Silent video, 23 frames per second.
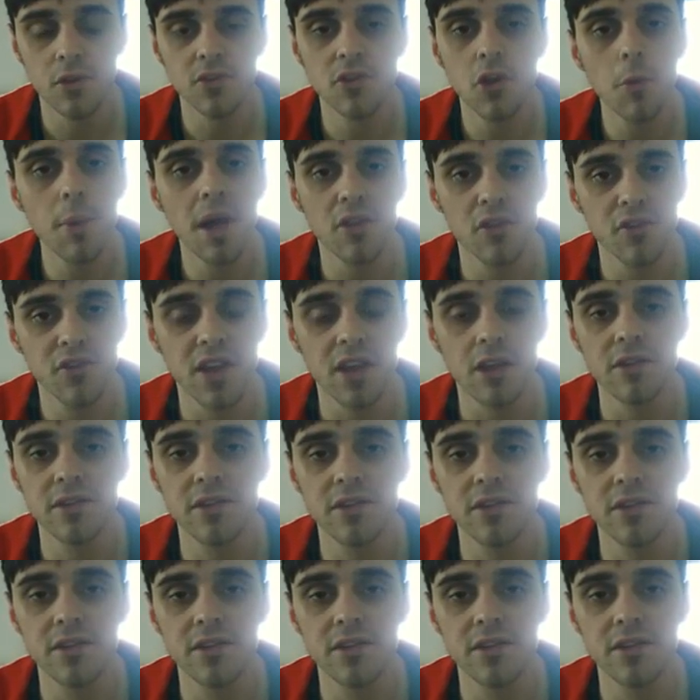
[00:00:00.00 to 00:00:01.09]
So it's not about
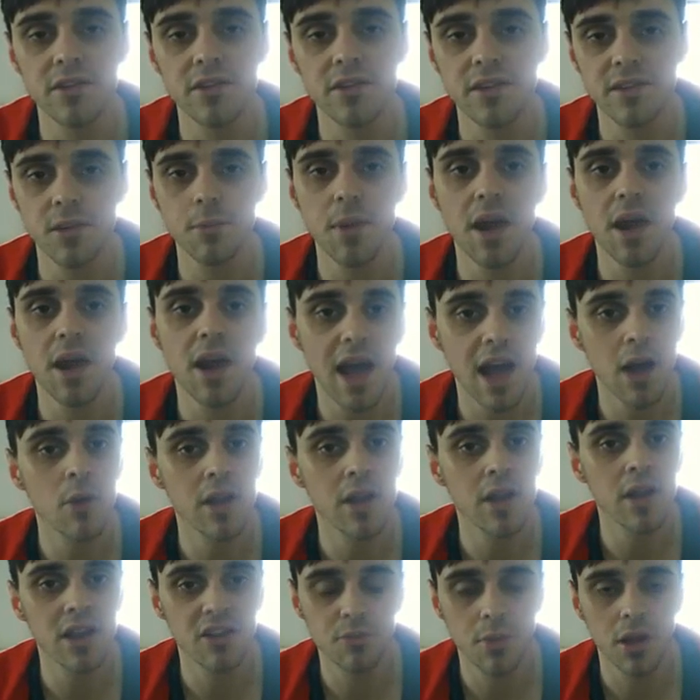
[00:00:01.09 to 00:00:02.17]
the figures, it's about
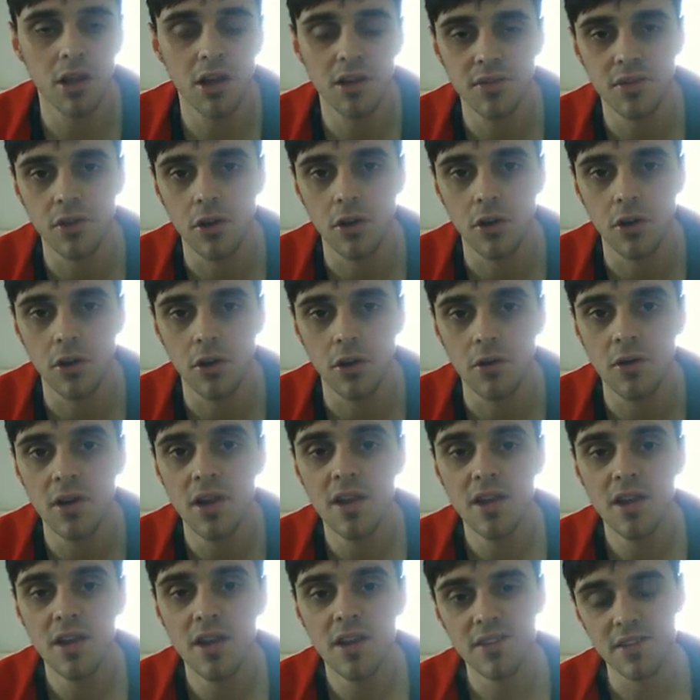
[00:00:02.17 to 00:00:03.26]
how I live my lifestyle.
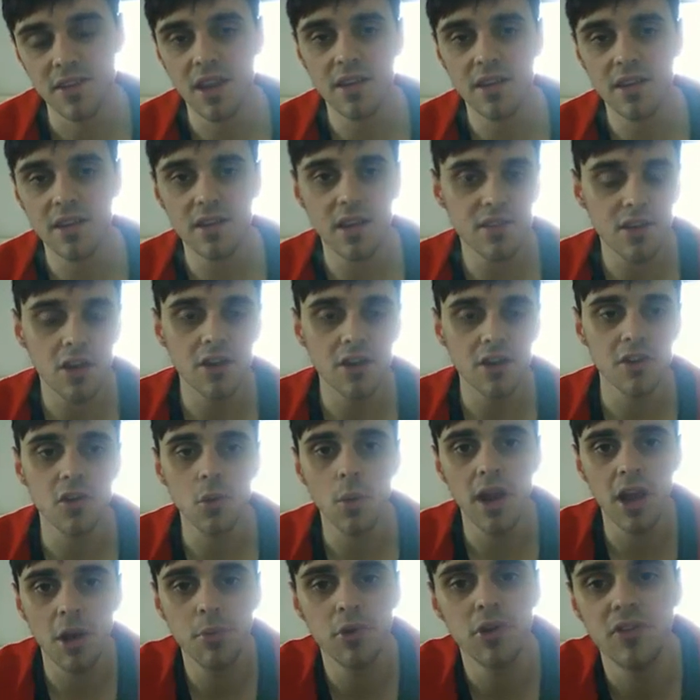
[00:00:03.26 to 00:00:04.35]
So that's kind of
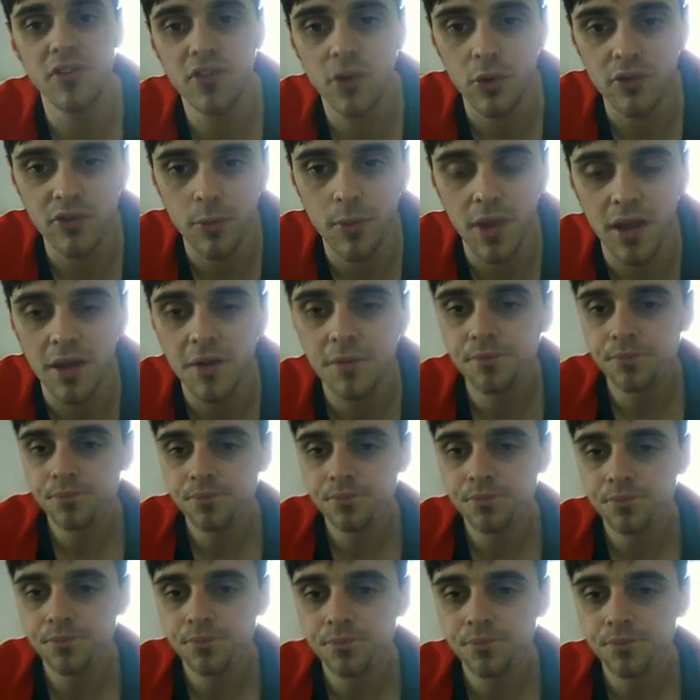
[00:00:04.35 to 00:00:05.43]
the way I put it forward from
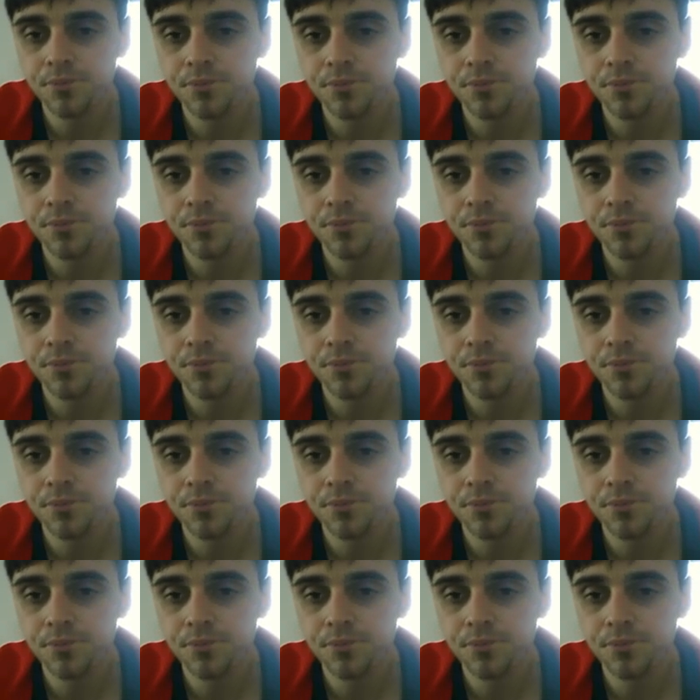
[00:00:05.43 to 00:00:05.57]
there.